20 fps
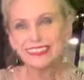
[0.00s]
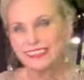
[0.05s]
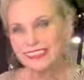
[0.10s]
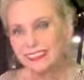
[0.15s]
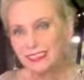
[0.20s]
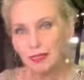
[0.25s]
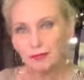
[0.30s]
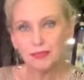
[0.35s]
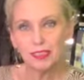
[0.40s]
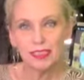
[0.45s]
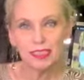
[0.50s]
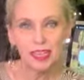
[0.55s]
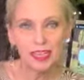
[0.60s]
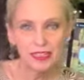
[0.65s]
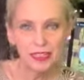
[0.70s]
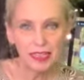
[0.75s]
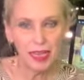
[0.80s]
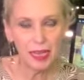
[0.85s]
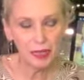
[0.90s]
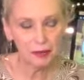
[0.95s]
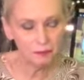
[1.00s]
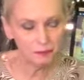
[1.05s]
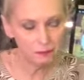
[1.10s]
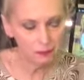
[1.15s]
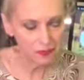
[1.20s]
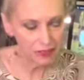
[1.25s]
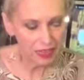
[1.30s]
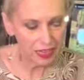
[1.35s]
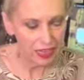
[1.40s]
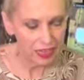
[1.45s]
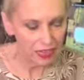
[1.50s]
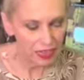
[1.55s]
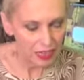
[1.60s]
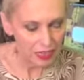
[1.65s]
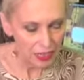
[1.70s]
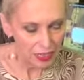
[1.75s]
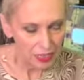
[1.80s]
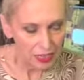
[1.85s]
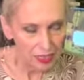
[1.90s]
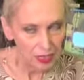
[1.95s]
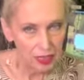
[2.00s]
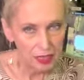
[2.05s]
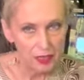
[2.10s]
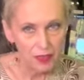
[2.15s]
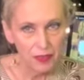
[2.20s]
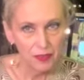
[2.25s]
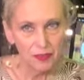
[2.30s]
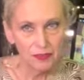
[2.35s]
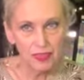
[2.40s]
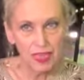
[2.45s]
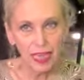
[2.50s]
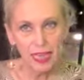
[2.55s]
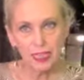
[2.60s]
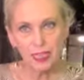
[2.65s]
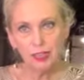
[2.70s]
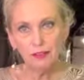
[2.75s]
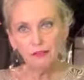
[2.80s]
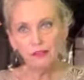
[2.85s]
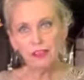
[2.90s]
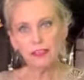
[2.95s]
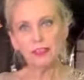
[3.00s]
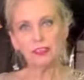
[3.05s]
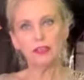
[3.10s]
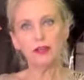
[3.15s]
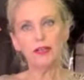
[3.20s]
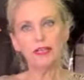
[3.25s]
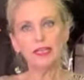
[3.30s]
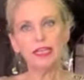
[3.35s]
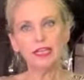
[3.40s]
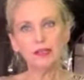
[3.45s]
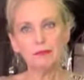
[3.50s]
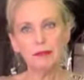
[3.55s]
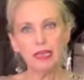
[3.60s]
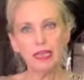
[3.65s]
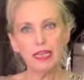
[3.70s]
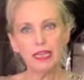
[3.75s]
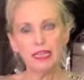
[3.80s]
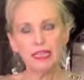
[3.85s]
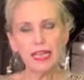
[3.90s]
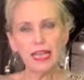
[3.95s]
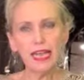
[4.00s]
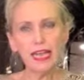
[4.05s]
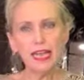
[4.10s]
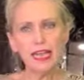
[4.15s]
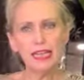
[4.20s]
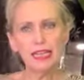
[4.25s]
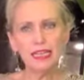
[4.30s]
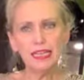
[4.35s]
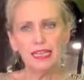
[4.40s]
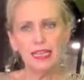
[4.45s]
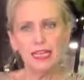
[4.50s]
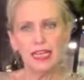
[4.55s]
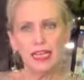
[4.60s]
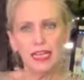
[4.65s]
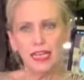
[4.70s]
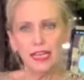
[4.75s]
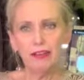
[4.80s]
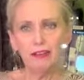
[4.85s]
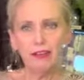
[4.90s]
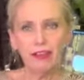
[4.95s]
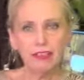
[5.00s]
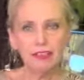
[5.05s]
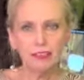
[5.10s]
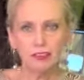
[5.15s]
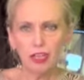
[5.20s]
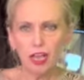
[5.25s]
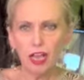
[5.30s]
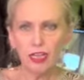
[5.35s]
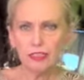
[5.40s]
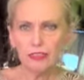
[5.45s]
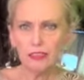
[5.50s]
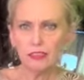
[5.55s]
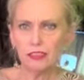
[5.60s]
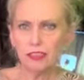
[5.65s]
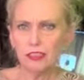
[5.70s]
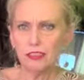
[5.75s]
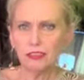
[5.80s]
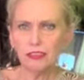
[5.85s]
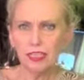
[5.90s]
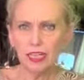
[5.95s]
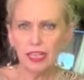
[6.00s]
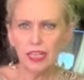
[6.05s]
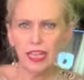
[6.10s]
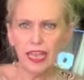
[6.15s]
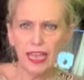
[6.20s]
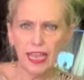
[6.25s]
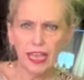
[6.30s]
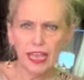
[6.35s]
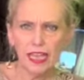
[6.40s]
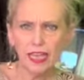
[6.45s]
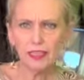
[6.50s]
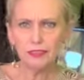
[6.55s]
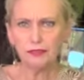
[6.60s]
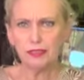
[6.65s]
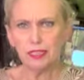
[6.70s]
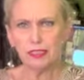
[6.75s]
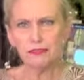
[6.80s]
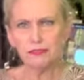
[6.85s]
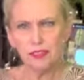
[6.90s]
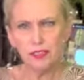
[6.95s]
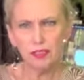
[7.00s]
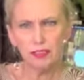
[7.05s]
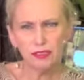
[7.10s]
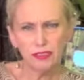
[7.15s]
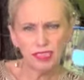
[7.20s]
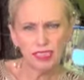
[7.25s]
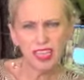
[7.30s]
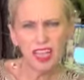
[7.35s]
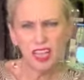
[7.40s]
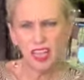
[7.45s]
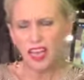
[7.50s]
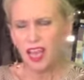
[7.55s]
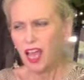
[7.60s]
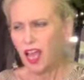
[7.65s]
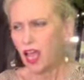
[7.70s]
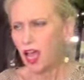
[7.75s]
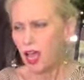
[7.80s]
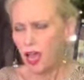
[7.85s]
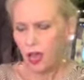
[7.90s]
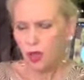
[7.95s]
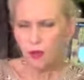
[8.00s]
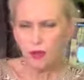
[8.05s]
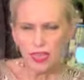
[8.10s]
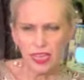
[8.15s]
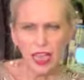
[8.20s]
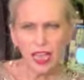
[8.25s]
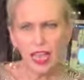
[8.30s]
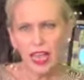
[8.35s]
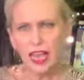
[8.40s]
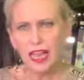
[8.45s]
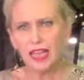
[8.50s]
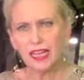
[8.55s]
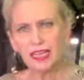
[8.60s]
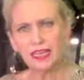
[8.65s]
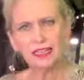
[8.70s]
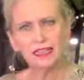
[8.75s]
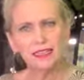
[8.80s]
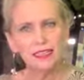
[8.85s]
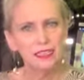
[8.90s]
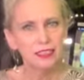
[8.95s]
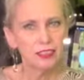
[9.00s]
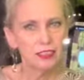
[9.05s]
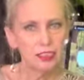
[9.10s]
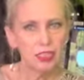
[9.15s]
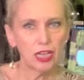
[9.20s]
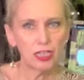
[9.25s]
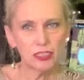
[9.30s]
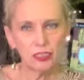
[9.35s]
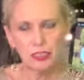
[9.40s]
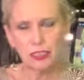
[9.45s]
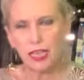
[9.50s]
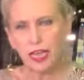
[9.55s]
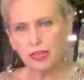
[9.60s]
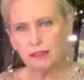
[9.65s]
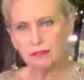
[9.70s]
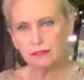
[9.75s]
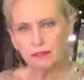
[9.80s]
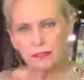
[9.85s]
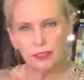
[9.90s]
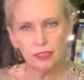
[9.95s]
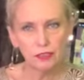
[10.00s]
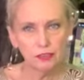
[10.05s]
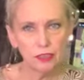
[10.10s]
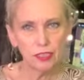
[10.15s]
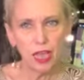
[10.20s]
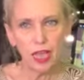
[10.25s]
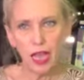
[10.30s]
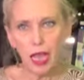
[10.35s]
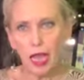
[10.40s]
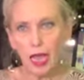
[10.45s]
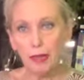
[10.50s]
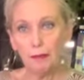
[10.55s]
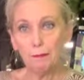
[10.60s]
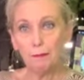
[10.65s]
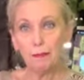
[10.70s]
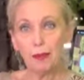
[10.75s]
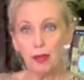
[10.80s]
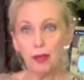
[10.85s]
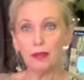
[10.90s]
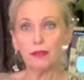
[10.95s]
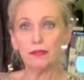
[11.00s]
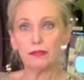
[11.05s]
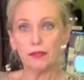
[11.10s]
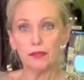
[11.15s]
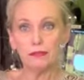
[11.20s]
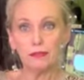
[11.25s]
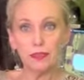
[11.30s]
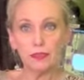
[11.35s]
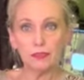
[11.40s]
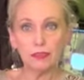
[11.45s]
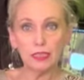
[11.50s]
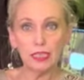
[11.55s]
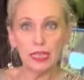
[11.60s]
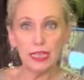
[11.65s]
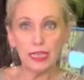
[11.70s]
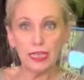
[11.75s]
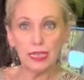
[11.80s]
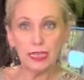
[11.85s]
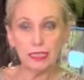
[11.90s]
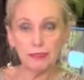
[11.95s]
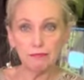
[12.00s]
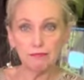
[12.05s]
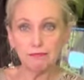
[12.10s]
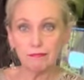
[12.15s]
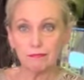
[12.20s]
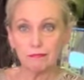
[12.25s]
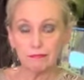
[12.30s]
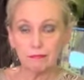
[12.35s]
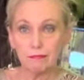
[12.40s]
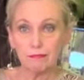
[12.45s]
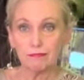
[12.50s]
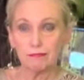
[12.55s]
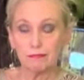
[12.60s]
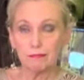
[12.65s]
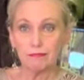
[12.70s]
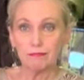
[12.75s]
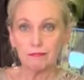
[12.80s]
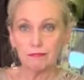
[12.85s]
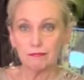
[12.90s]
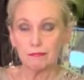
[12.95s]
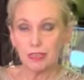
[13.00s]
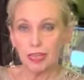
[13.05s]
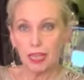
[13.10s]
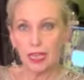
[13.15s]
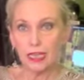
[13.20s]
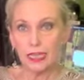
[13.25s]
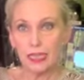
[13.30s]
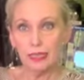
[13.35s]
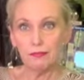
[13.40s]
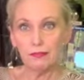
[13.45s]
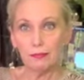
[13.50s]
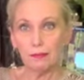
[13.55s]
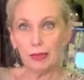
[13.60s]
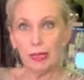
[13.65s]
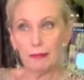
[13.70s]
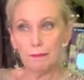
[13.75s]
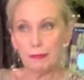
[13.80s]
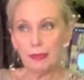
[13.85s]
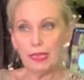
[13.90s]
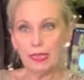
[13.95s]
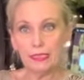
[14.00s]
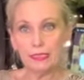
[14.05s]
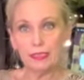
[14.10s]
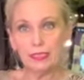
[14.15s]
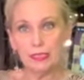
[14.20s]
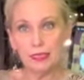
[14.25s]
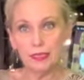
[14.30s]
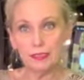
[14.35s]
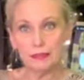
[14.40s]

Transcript: something like that. Thank you for joining me again here on Talk to the Hand Reviews. Oh yeah, Talk to the Hand Reviews. I'm full of reviews, lady. I give you my opinion on